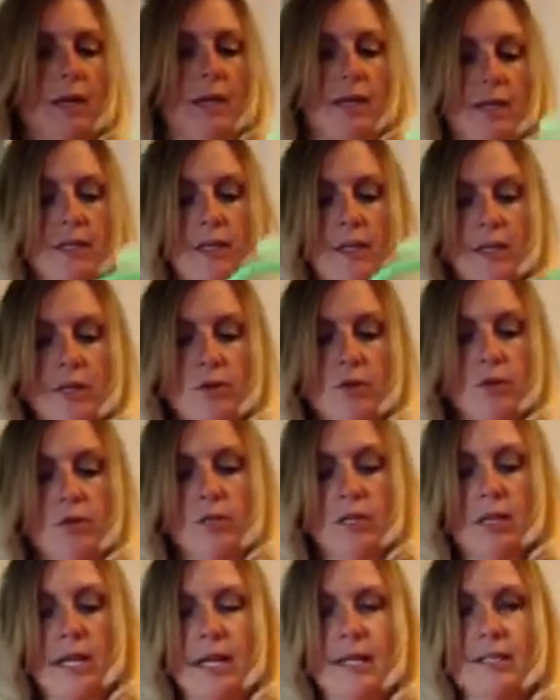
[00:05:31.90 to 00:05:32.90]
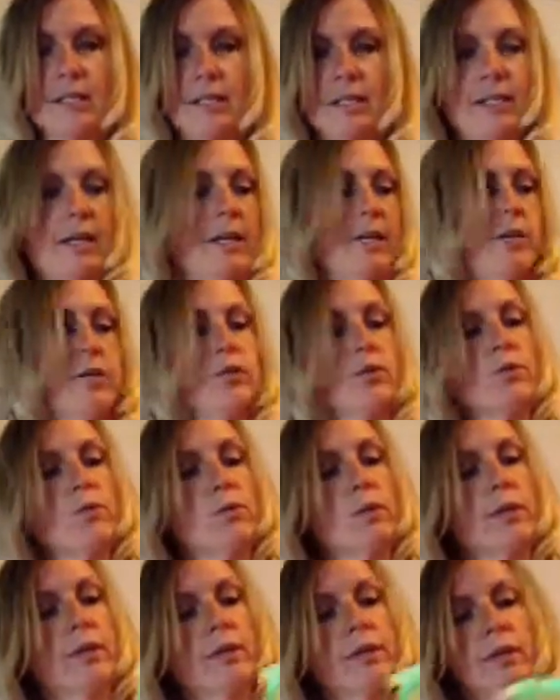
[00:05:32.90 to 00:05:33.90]
containers, glass containers
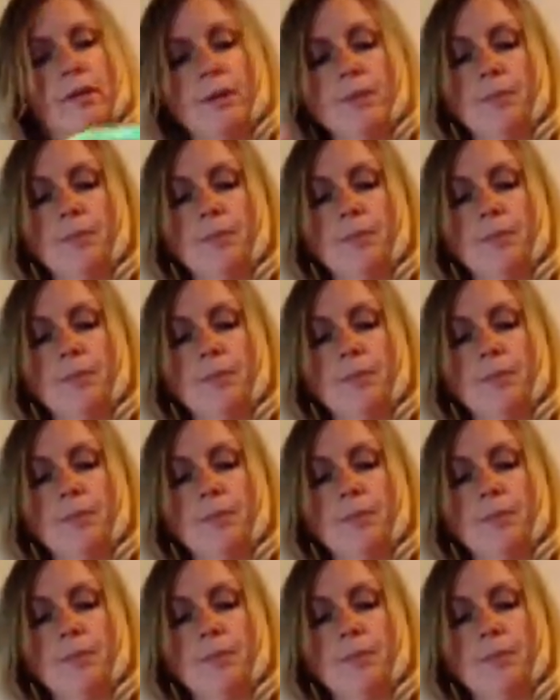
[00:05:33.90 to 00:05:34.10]
with